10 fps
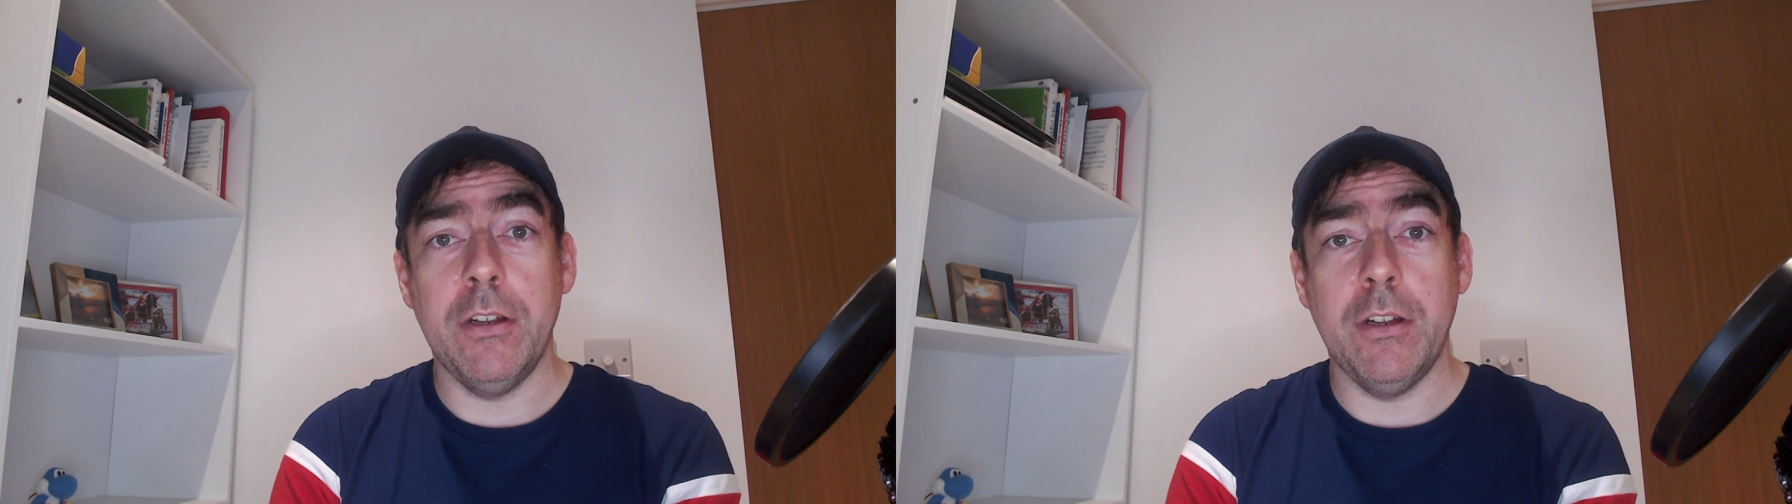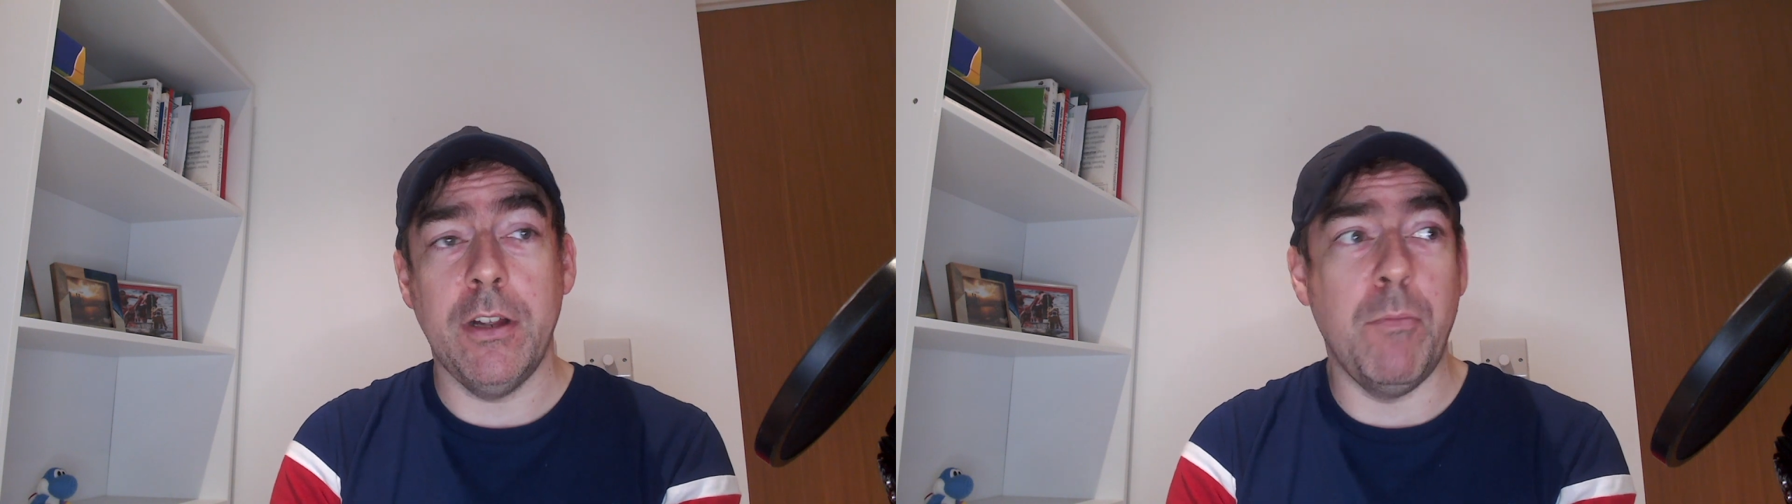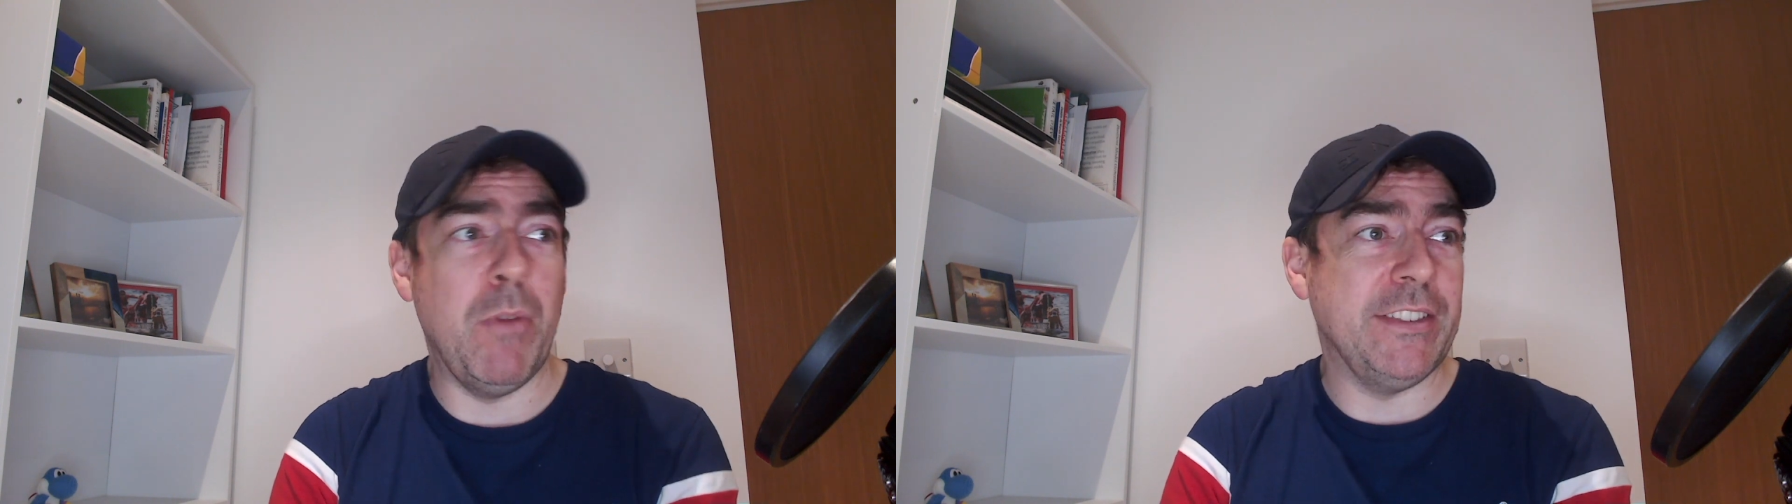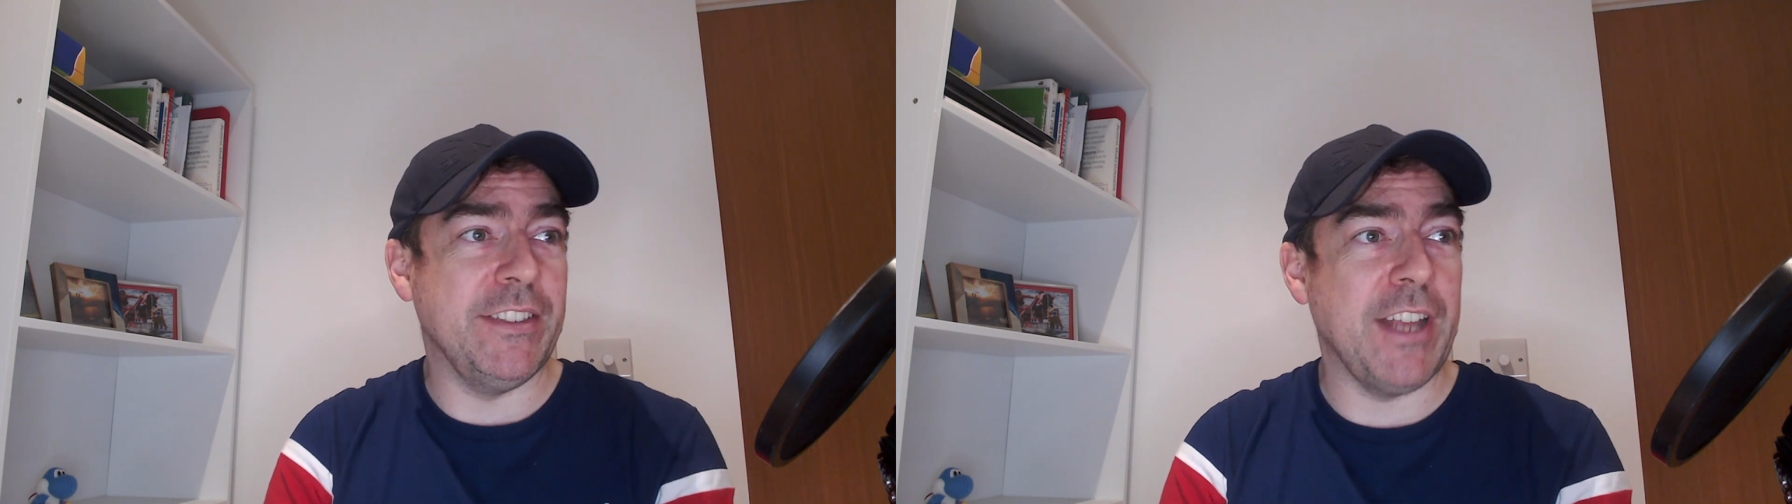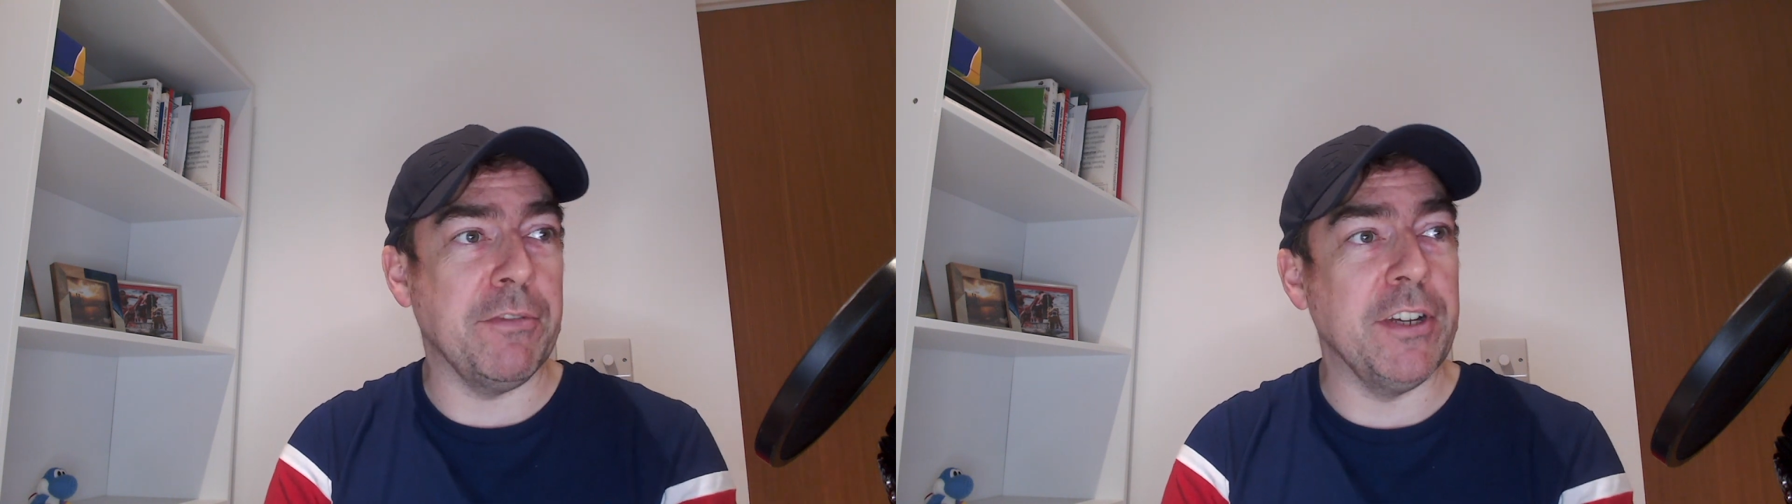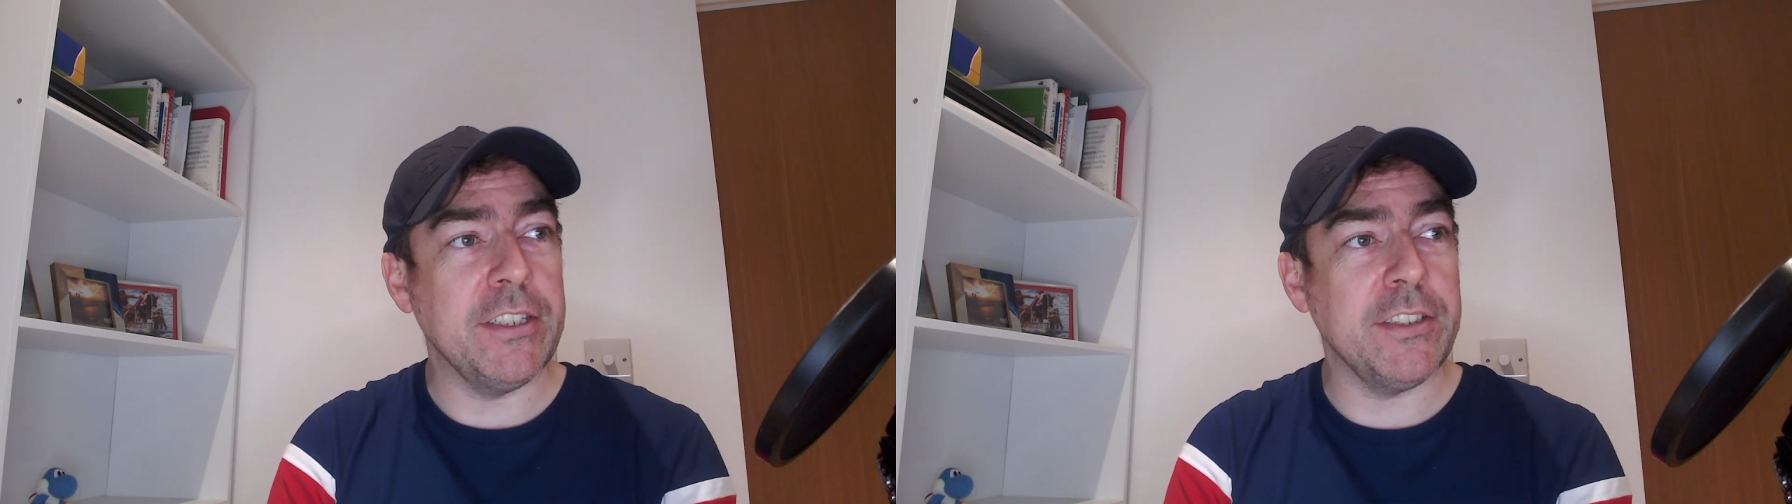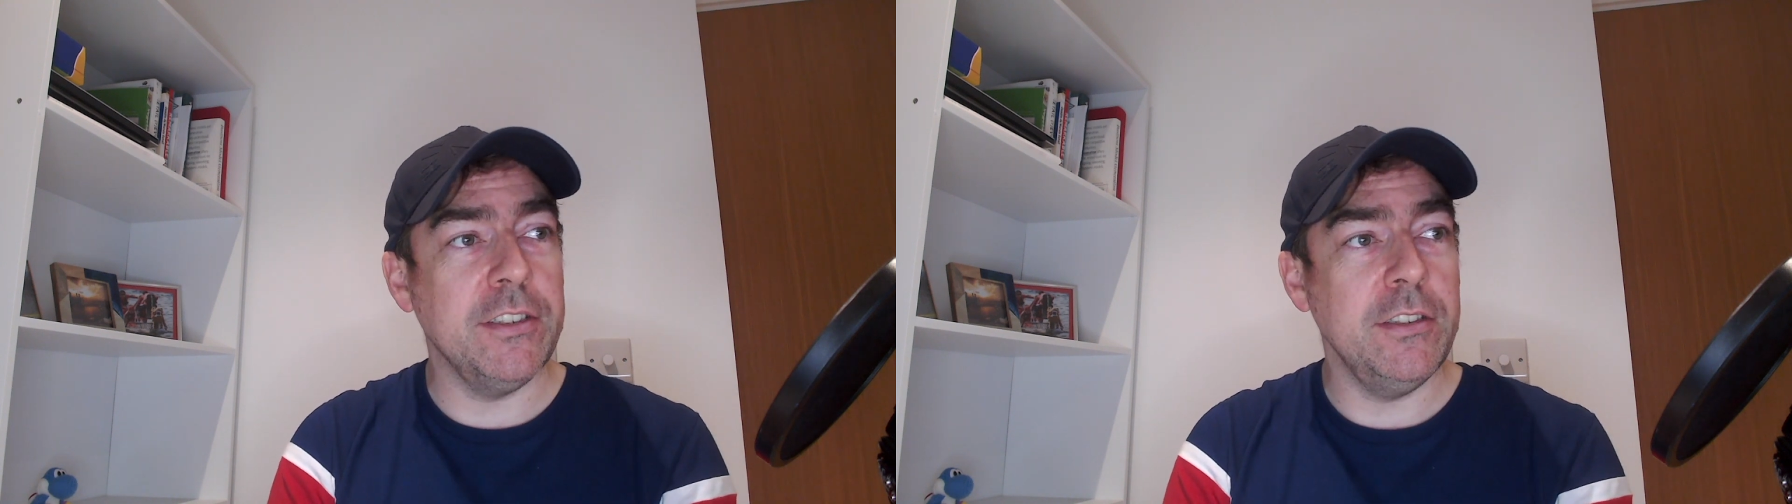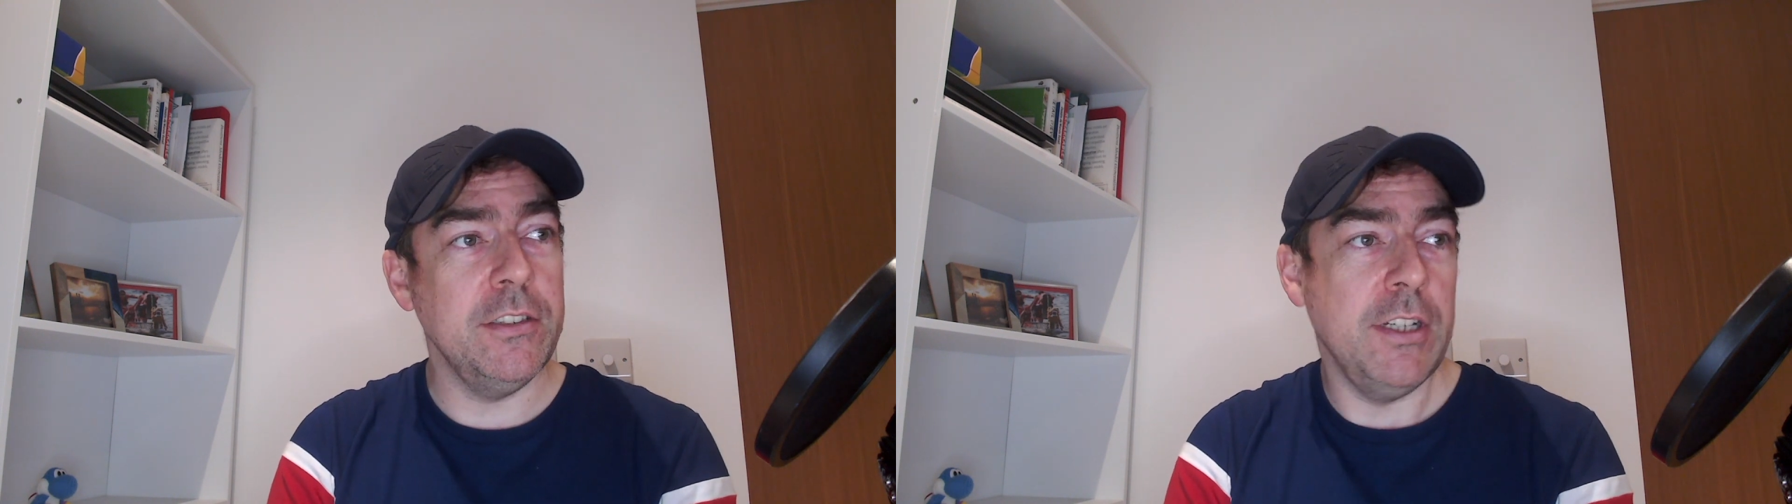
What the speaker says: and where's the definition?